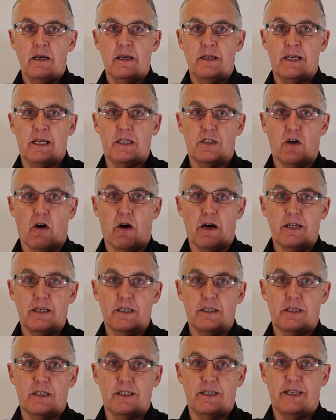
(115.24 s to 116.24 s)
Now
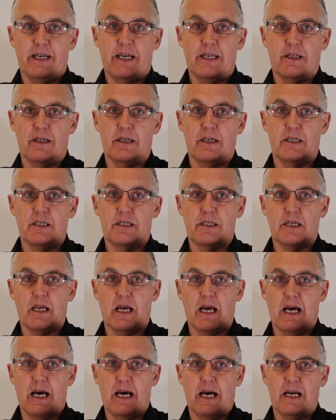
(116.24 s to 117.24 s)
tightness and
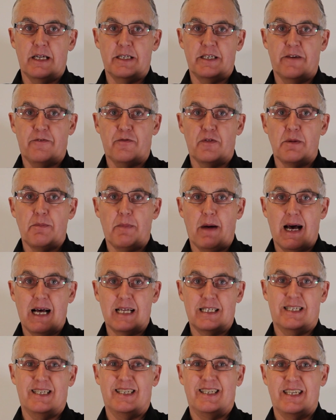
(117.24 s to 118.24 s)
tenderness are definitely
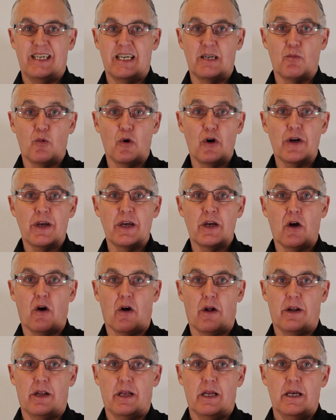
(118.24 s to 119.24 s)
parts that need working
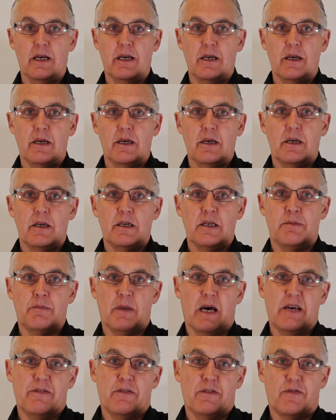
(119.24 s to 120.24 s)
on. You
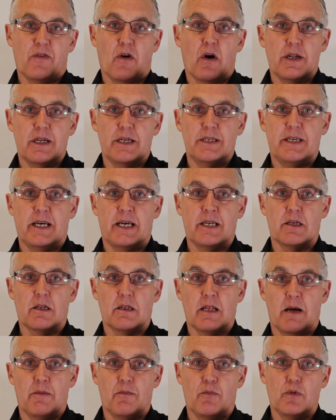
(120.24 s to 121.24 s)
may even find a tender
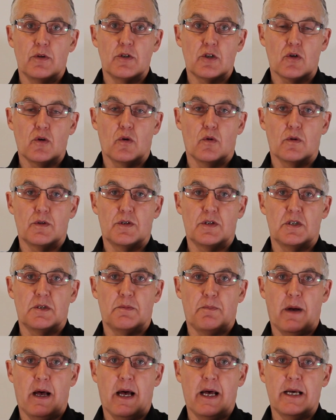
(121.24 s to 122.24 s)
lump which causes
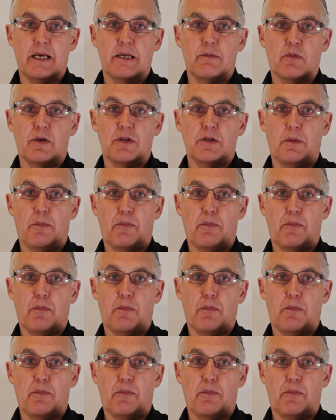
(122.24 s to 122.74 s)
pain when you're